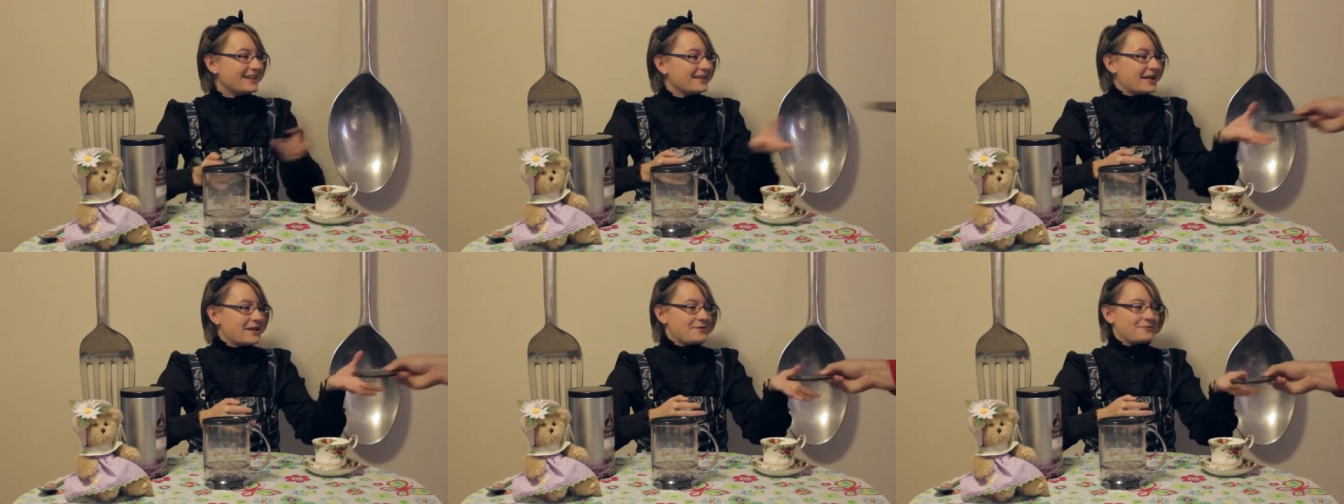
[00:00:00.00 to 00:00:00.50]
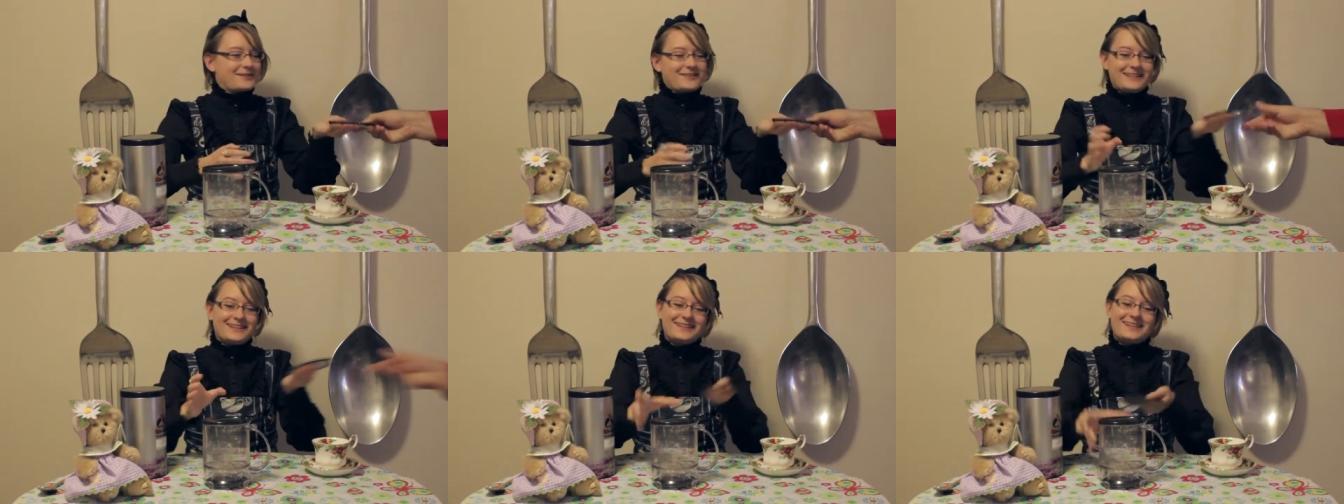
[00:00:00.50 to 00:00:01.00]
Thank you,
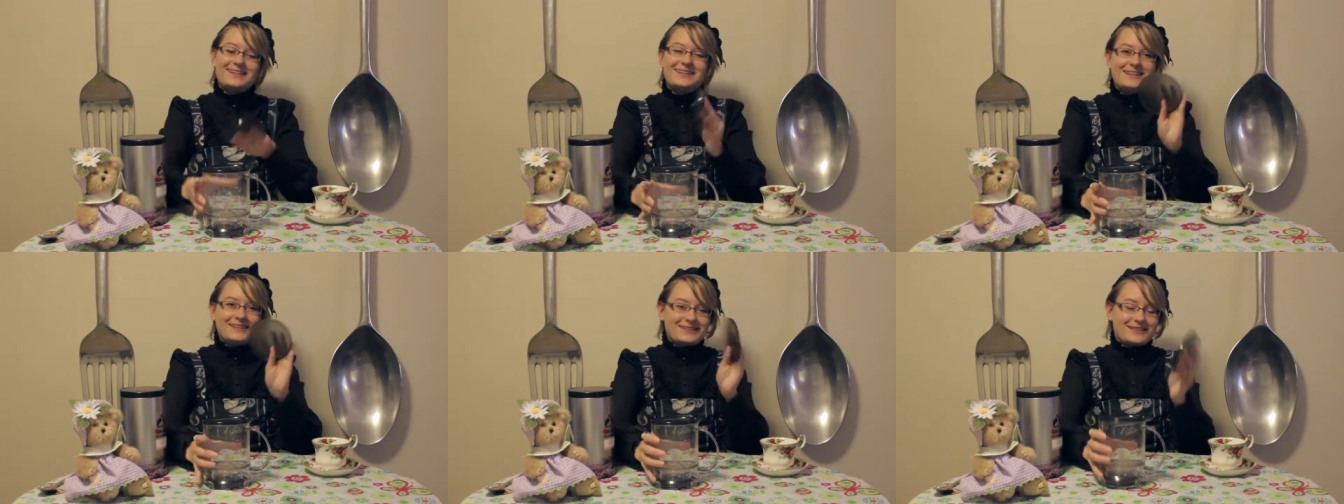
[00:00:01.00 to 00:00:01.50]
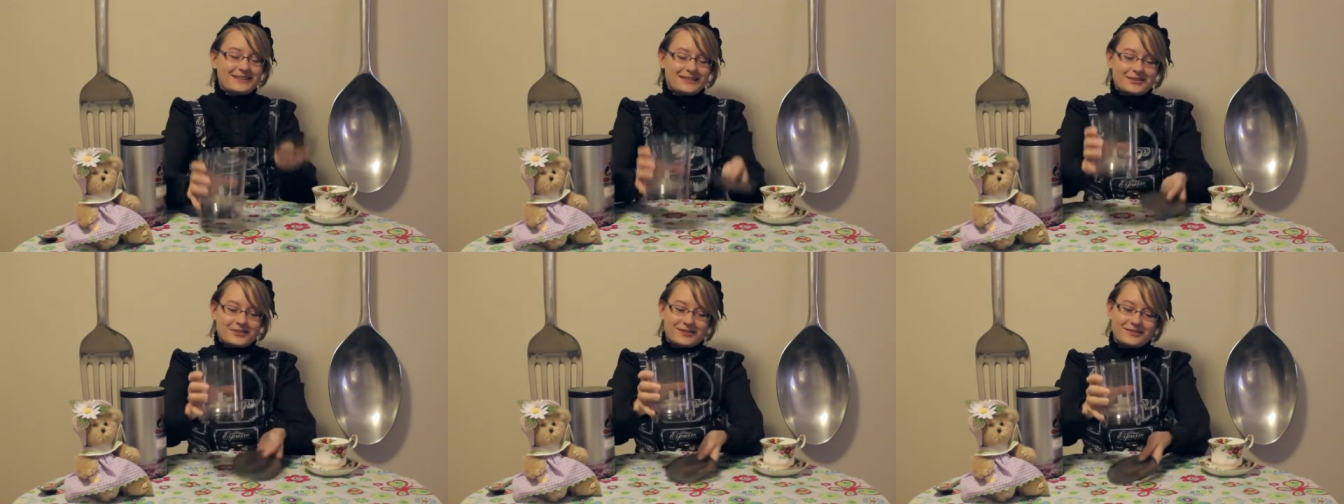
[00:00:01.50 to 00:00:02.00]
Fuzzy. Yes, the
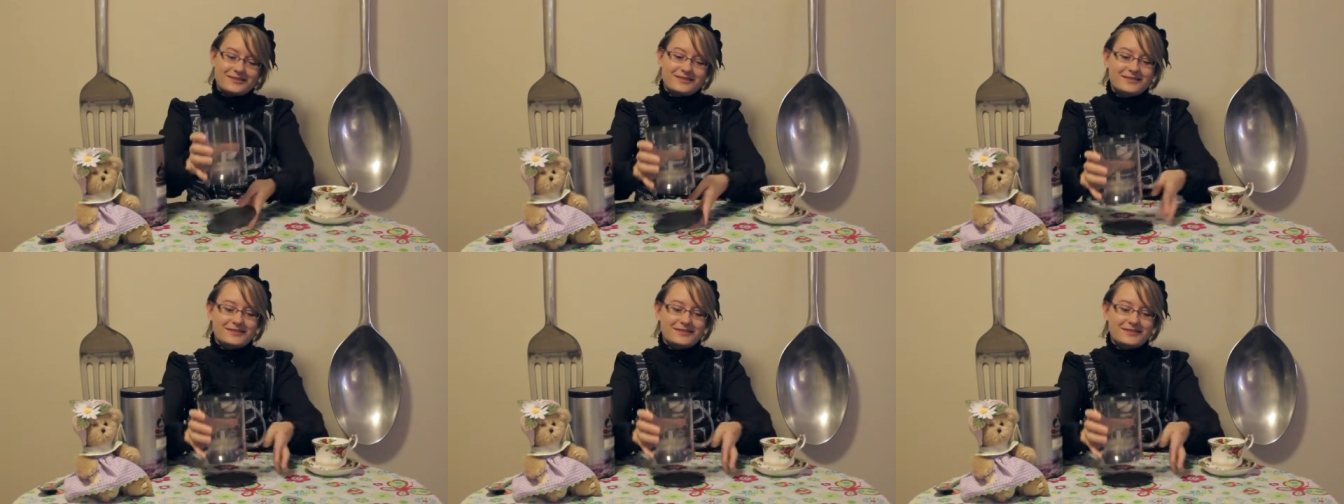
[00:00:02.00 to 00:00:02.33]
catcher.